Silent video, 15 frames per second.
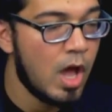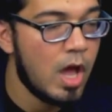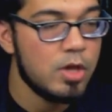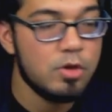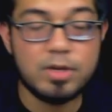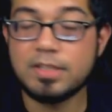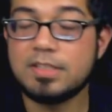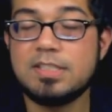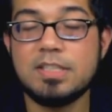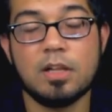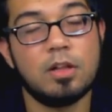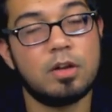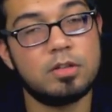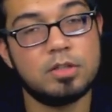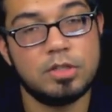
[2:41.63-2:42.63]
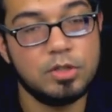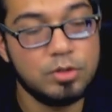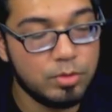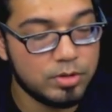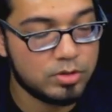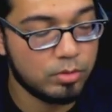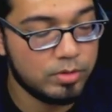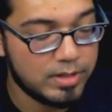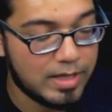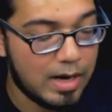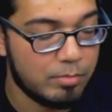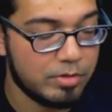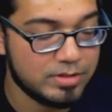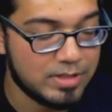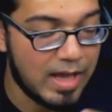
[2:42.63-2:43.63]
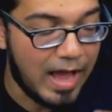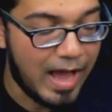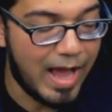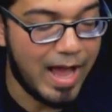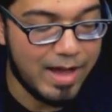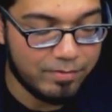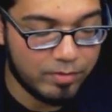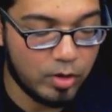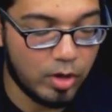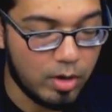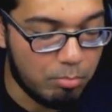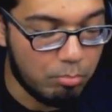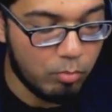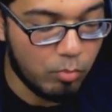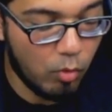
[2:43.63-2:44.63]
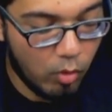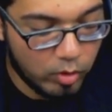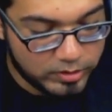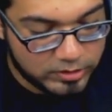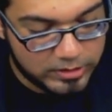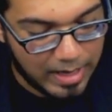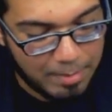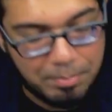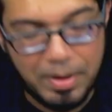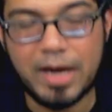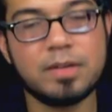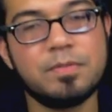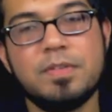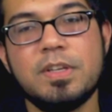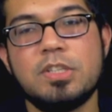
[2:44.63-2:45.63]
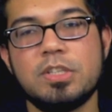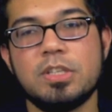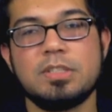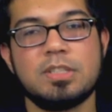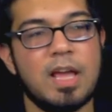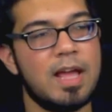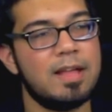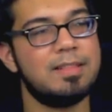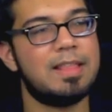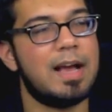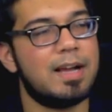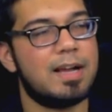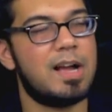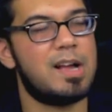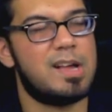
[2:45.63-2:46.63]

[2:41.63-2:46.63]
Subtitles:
You can see a lot of the newer Sony cameras have got more jam-packed features that